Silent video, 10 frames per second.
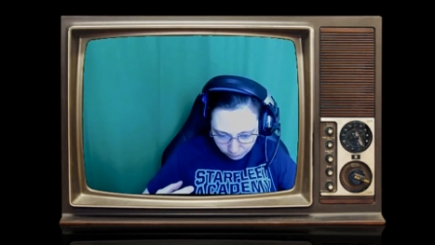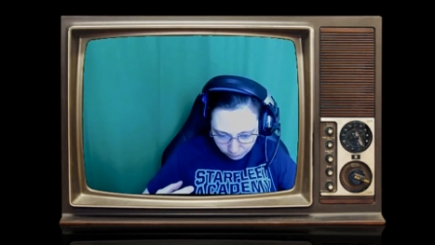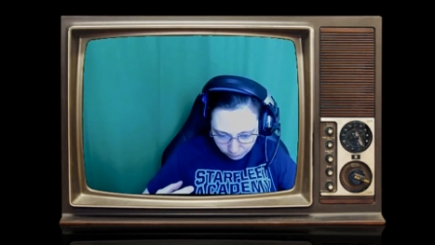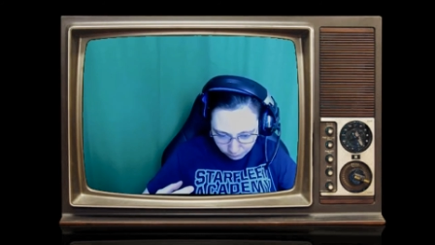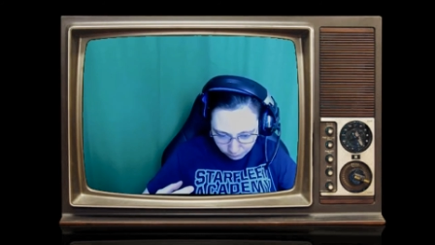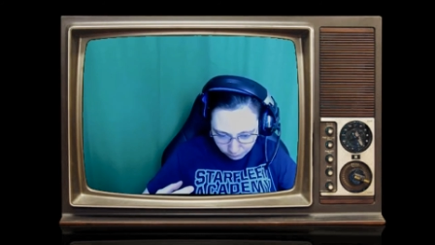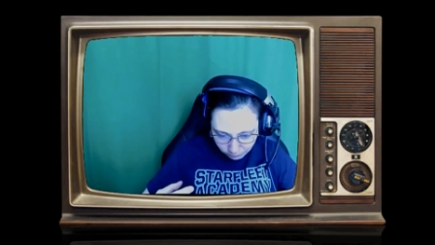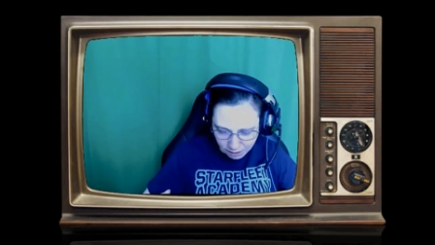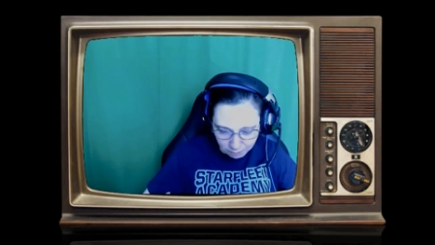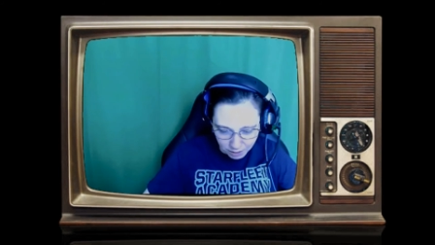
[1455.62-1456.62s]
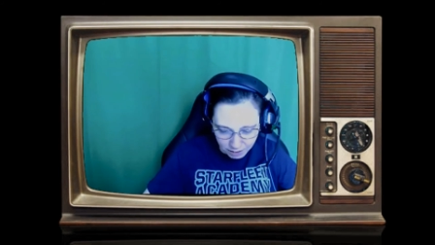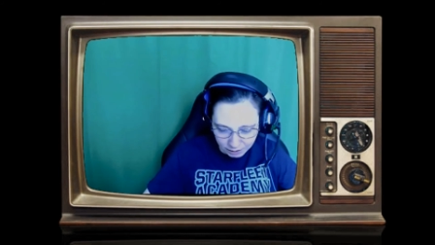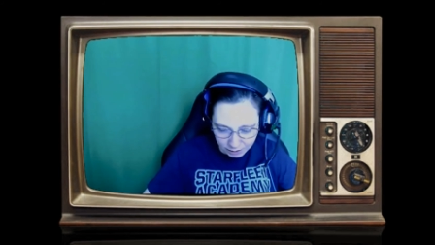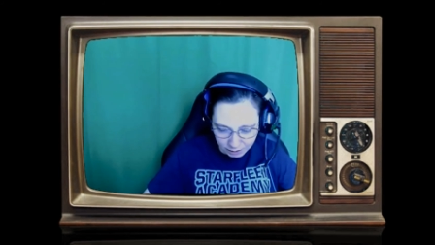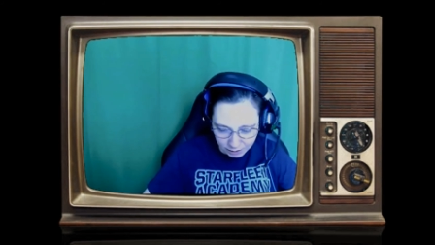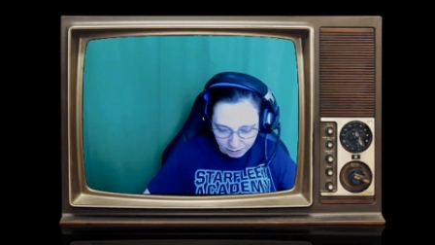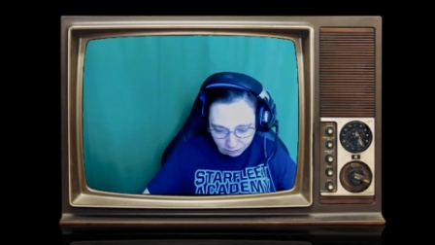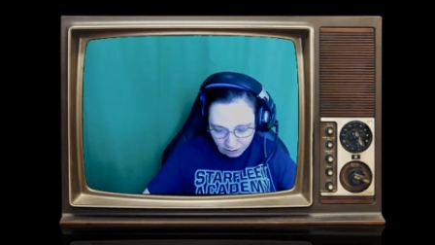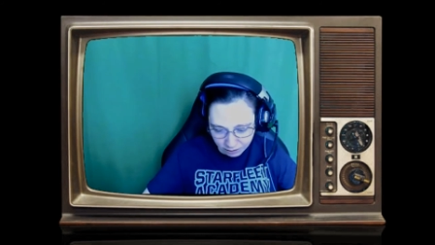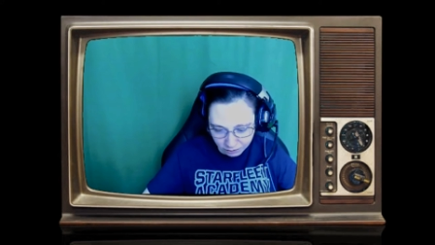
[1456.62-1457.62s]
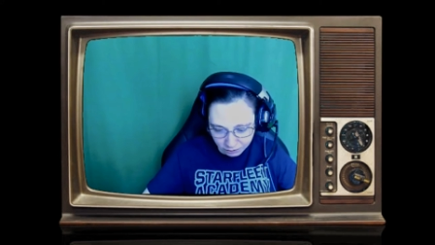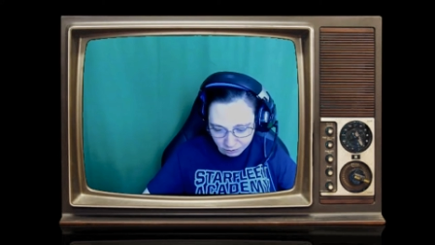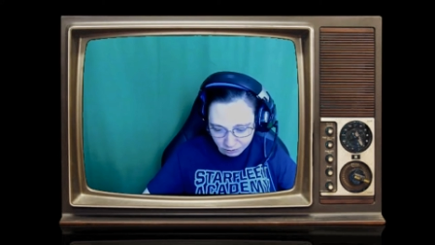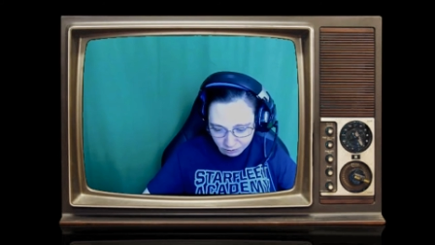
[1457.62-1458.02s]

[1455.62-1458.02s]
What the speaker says: came in many different flavors.